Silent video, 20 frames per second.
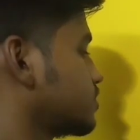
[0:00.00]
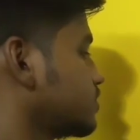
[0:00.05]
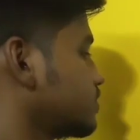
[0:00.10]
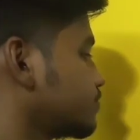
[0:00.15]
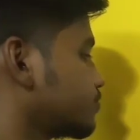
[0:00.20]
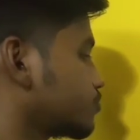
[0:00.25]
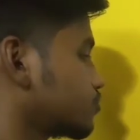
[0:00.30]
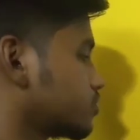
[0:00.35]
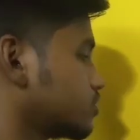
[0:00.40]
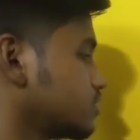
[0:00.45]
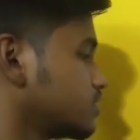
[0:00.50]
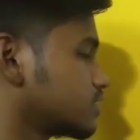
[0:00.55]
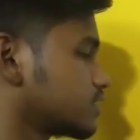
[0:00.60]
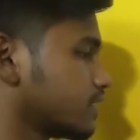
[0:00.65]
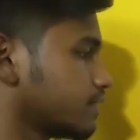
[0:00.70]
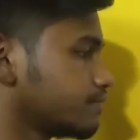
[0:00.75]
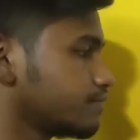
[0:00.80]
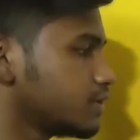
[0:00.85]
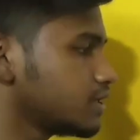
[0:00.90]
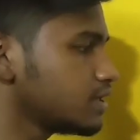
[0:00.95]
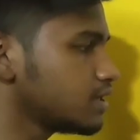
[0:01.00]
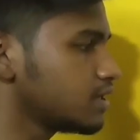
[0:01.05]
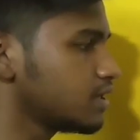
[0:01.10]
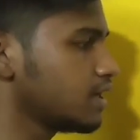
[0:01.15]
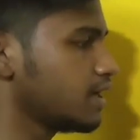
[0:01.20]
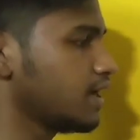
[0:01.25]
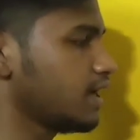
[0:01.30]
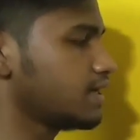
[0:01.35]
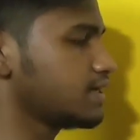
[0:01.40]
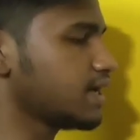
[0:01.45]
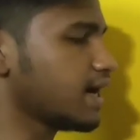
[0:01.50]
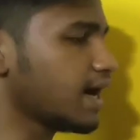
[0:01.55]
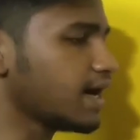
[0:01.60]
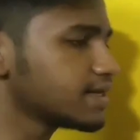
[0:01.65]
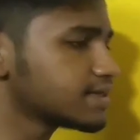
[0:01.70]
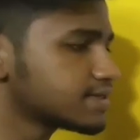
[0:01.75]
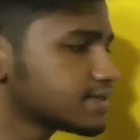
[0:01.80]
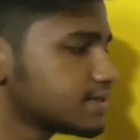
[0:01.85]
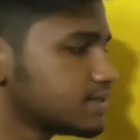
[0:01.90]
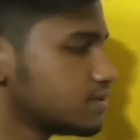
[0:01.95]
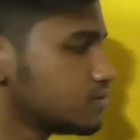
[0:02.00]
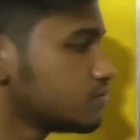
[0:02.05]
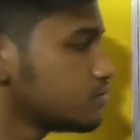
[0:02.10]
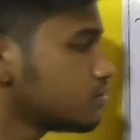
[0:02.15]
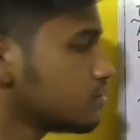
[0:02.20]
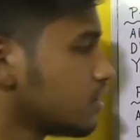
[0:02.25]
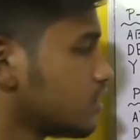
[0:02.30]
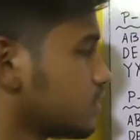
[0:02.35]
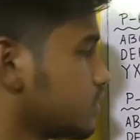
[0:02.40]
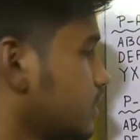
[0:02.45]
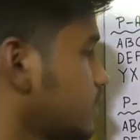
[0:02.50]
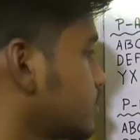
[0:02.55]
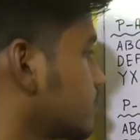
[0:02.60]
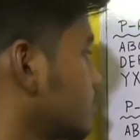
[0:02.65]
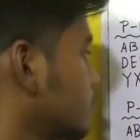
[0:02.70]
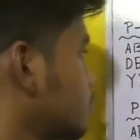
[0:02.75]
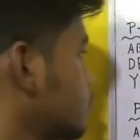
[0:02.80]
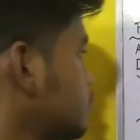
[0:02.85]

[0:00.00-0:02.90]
3 protein sample and ask you that